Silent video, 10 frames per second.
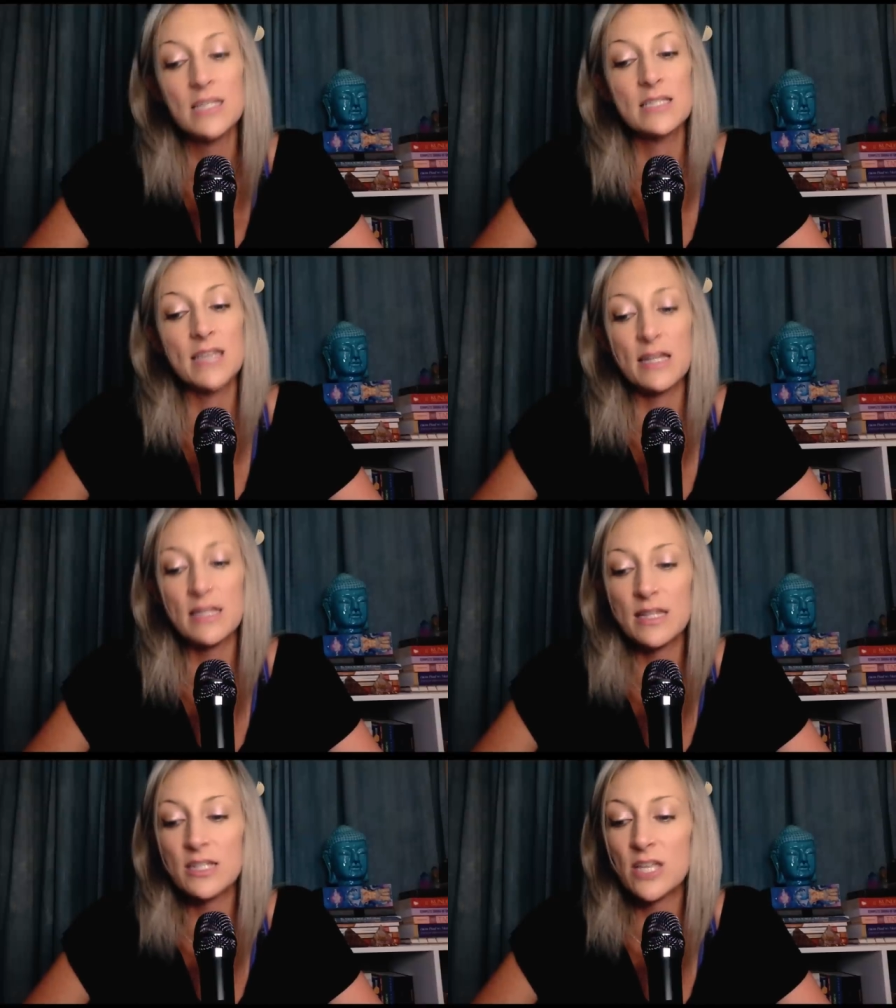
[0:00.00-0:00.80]

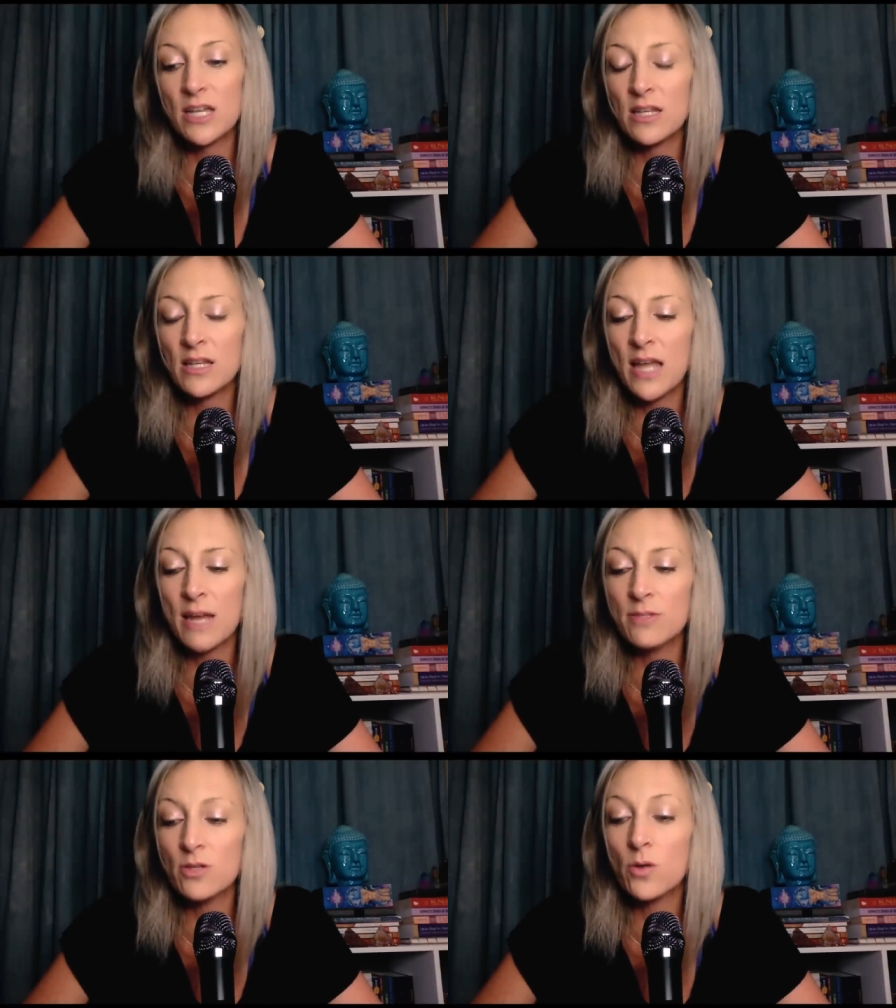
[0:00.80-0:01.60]
Silently chanting the
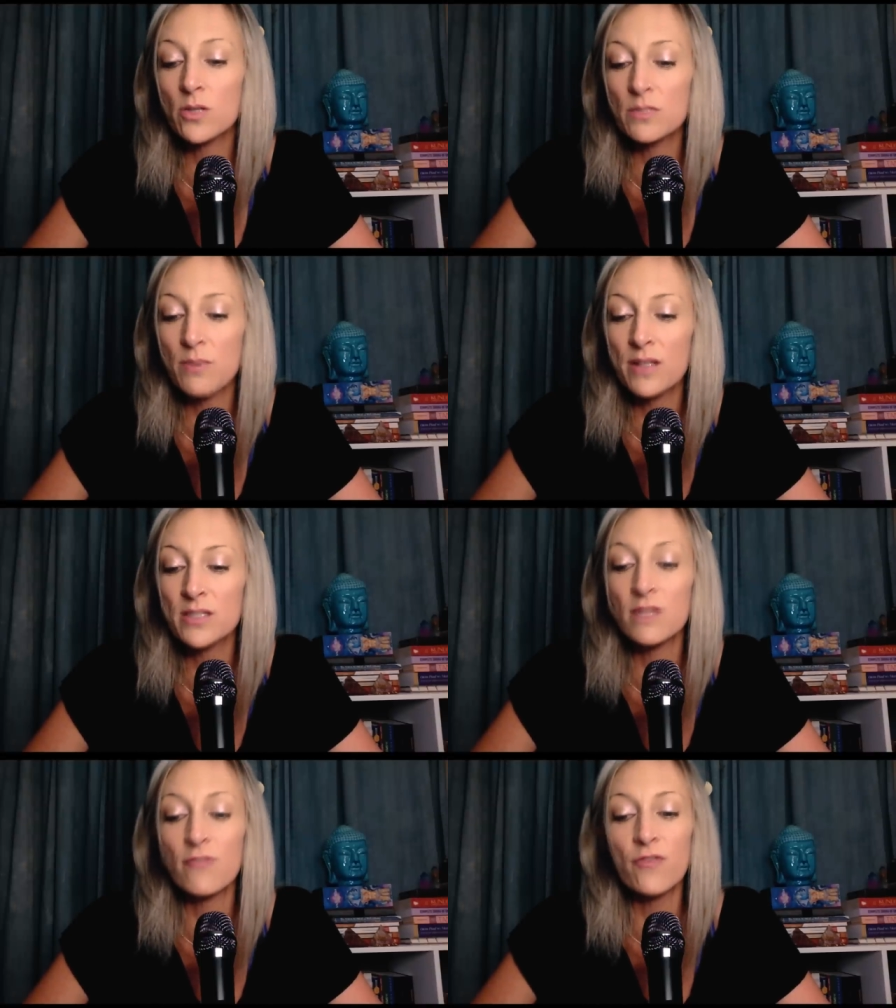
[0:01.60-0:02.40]
names
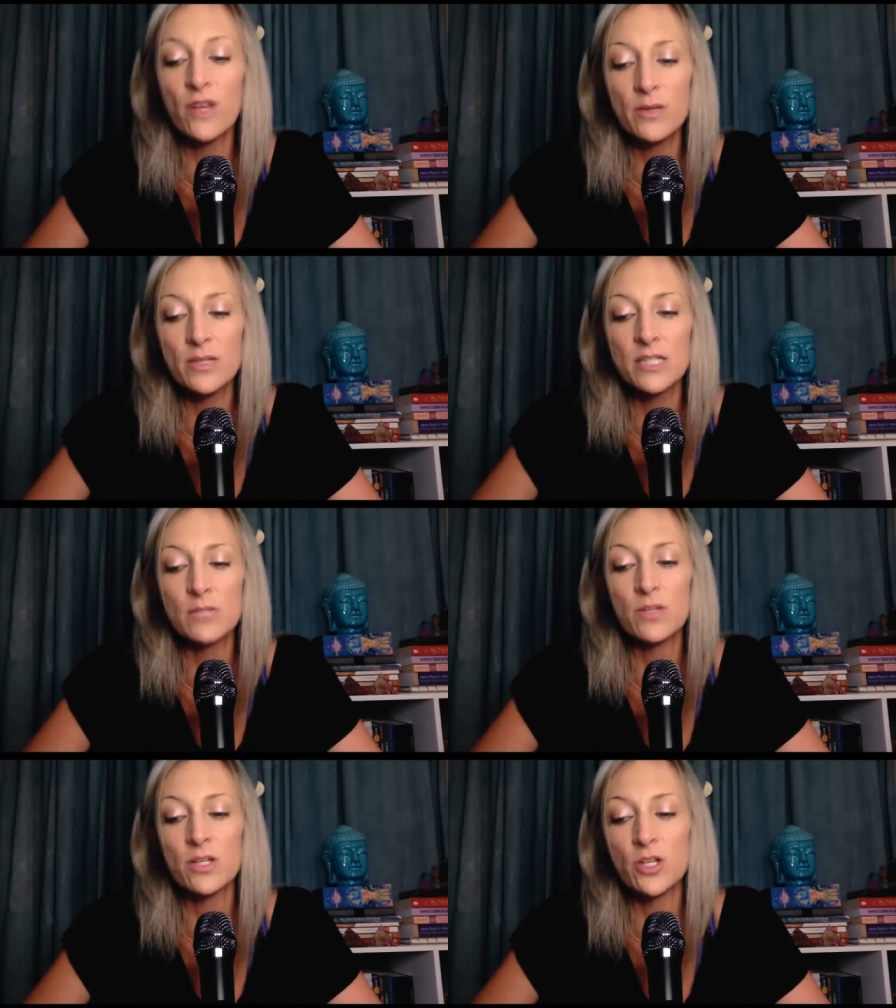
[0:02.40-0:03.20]
corresponds to the frequencies
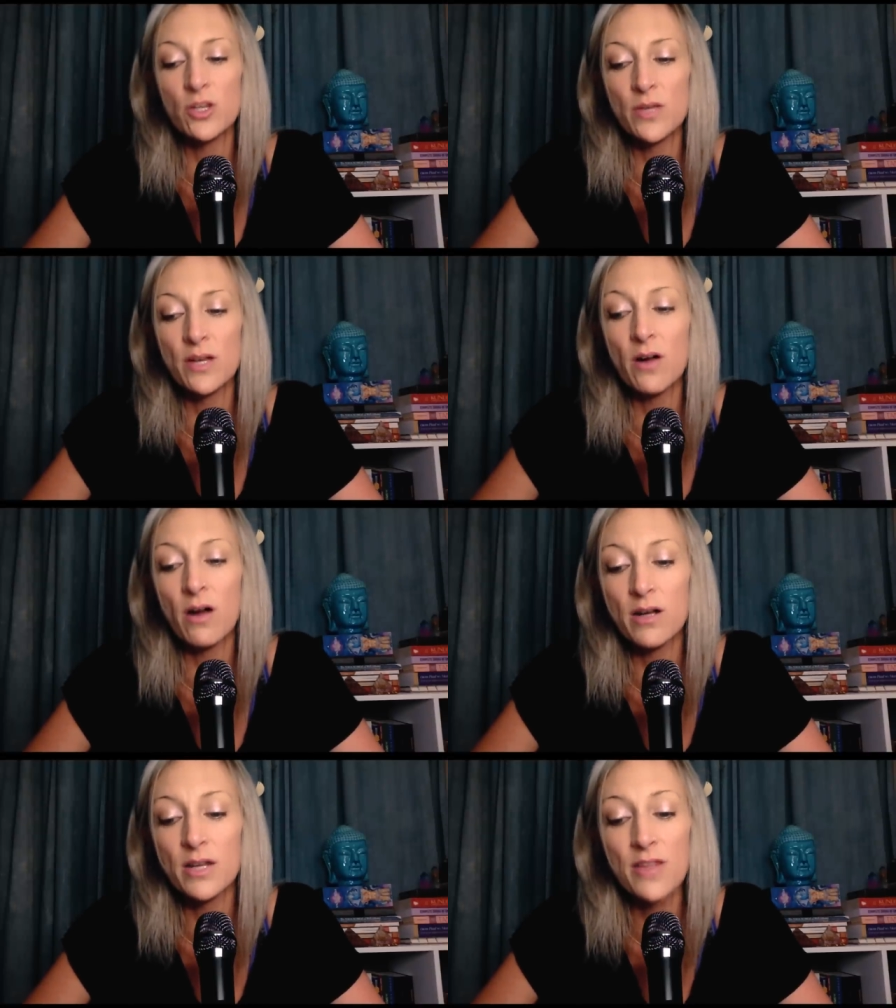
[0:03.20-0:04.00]
within you that are
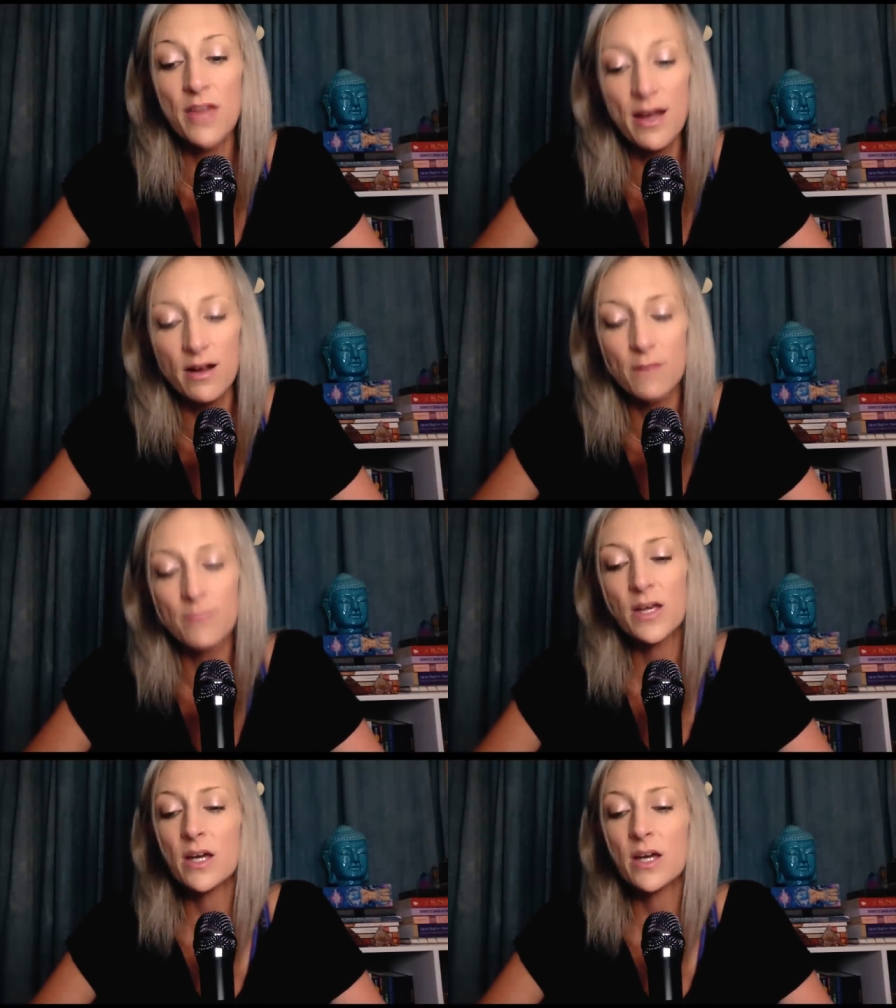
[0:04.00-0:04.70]
already there.